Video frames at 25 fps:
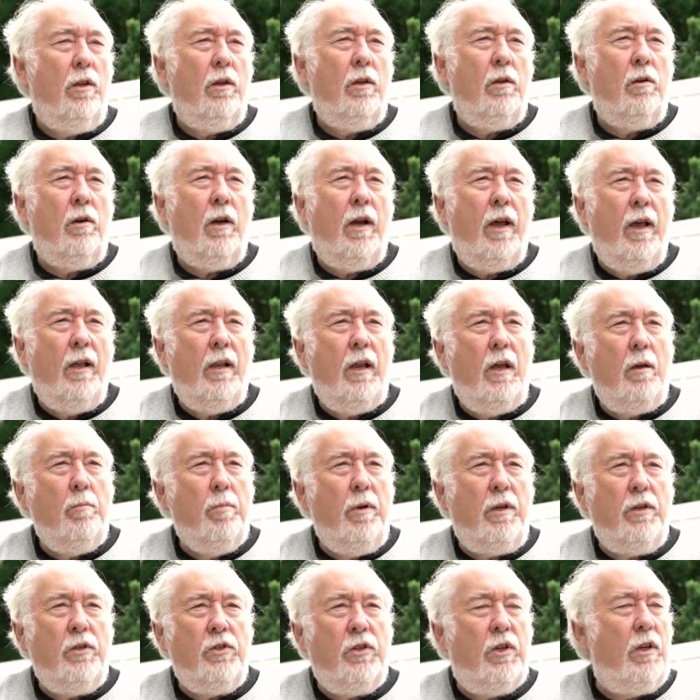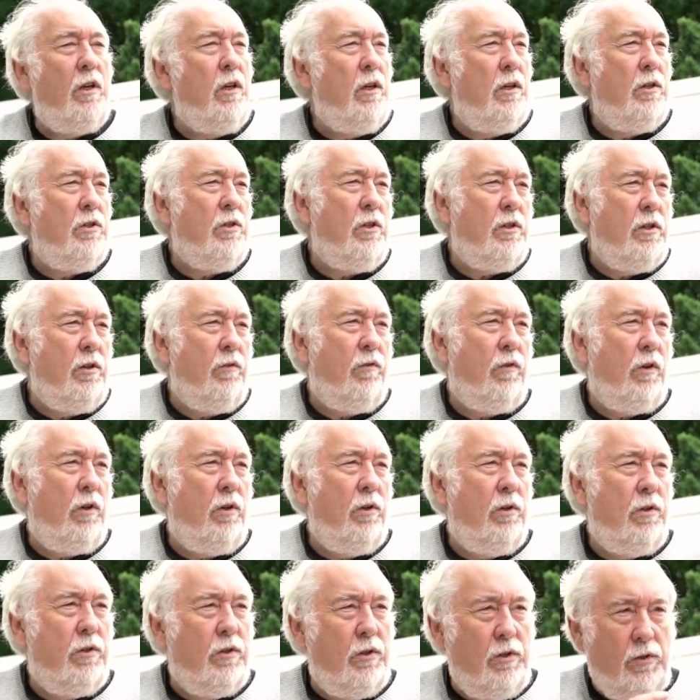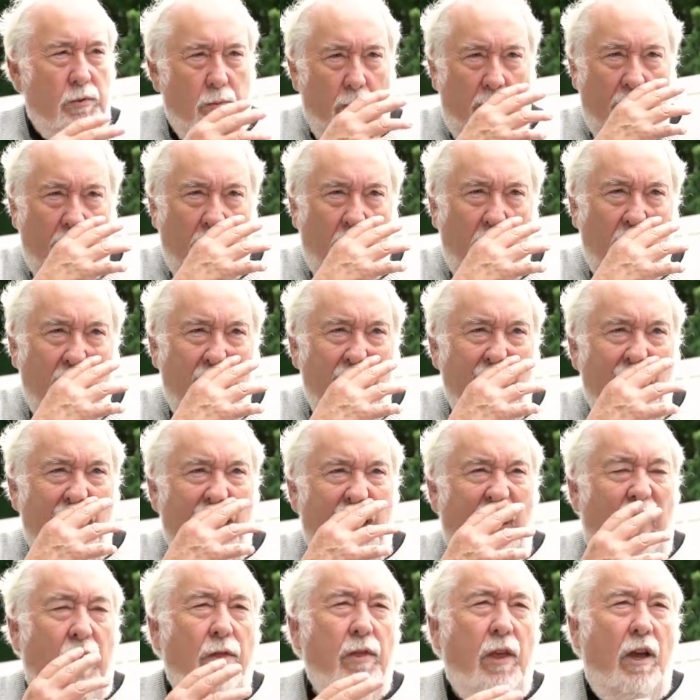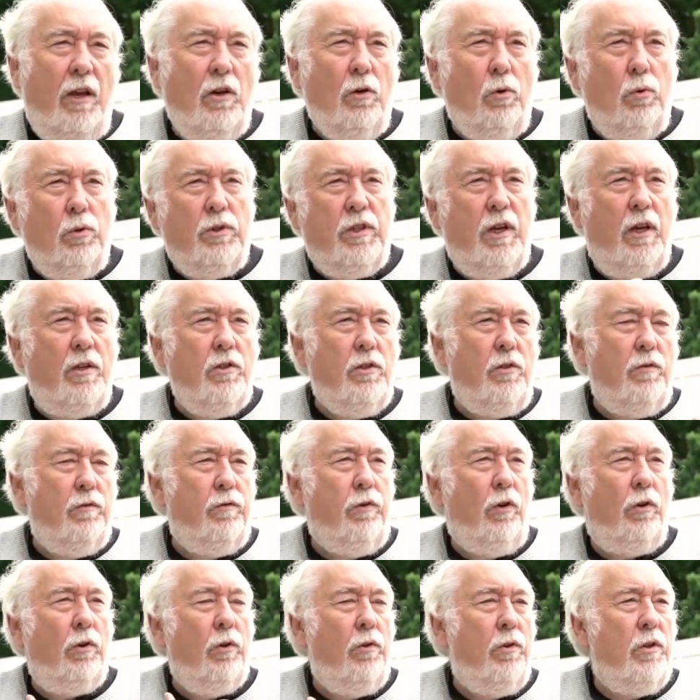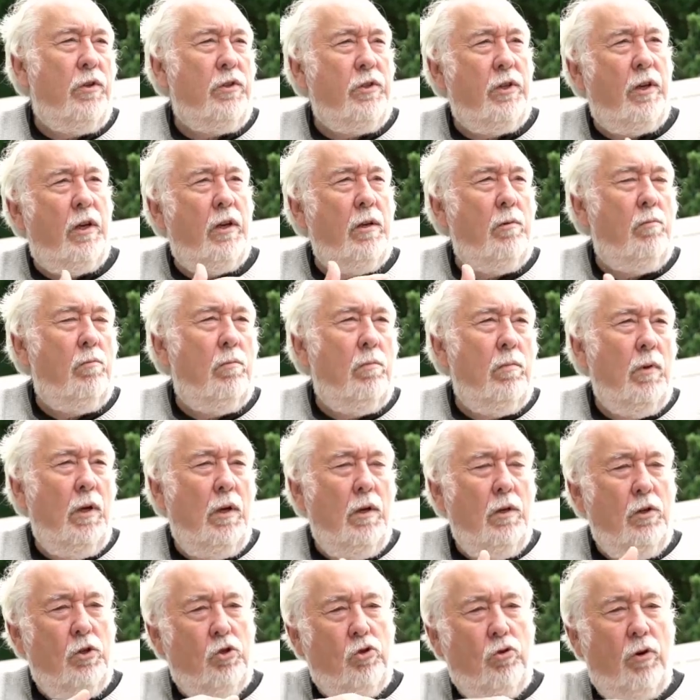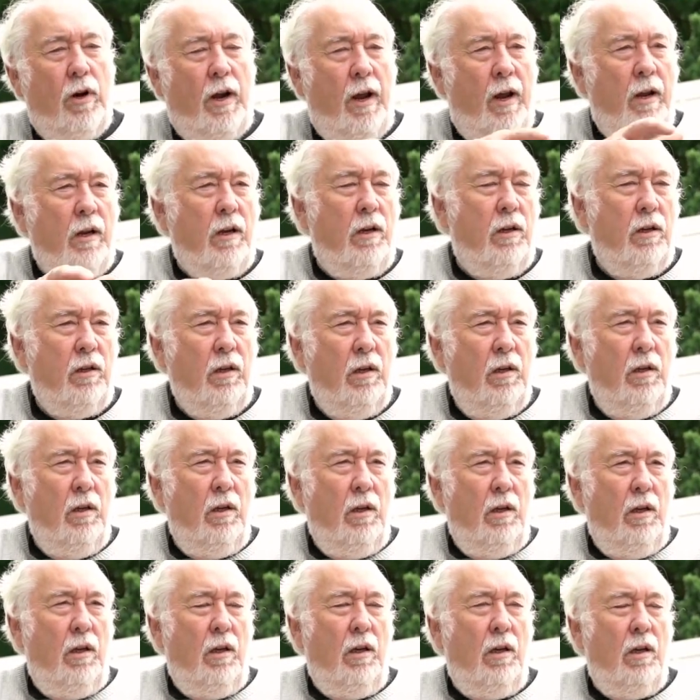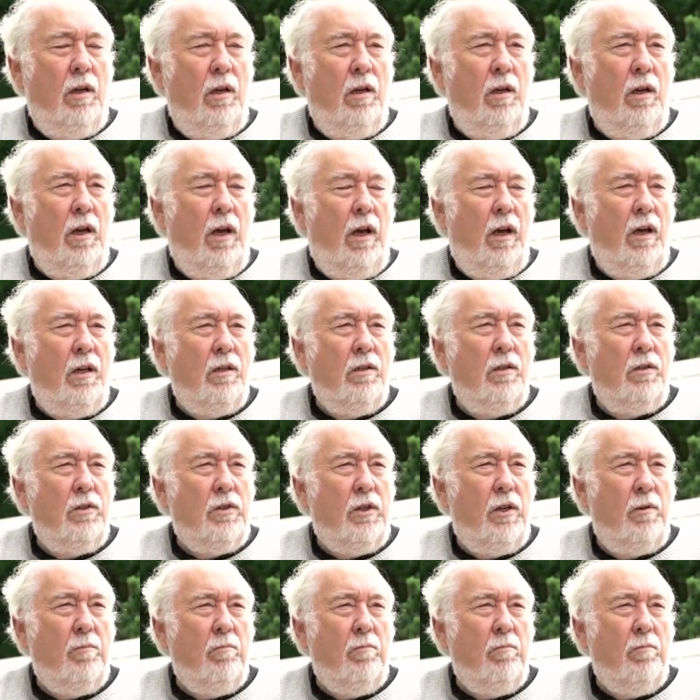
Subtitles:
There are LABC certificates as well, and they all tend to follow the same track, and